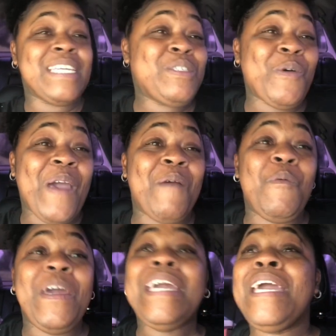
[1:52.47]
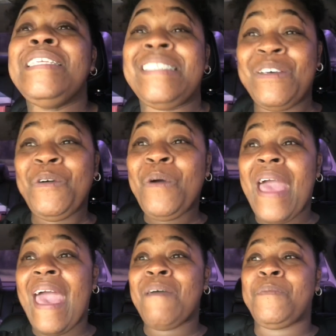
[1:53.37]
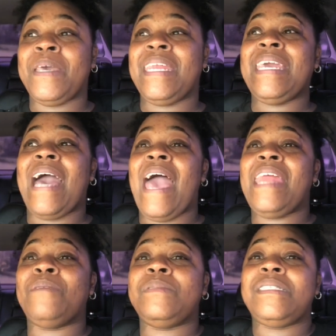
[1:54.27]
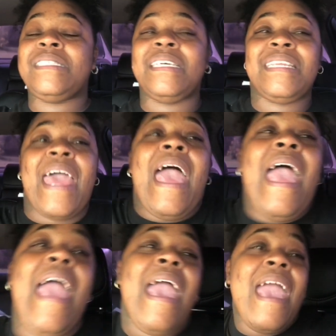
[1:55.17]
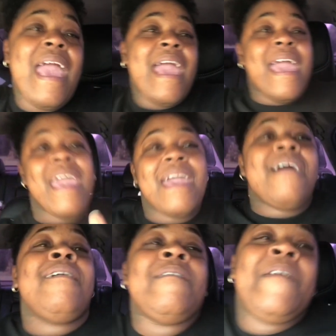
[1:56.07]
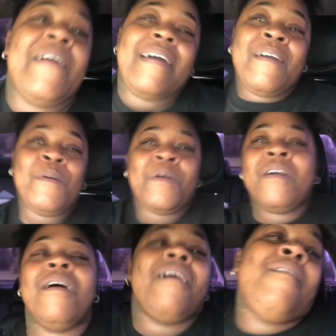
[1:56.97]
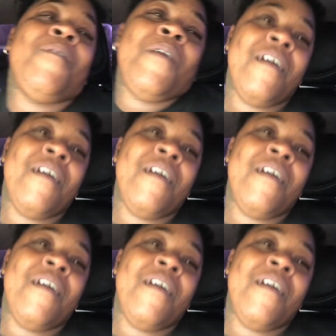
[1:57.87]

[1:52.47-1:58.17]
get to it. We do have penny items today. Oh, oh, oh, oh,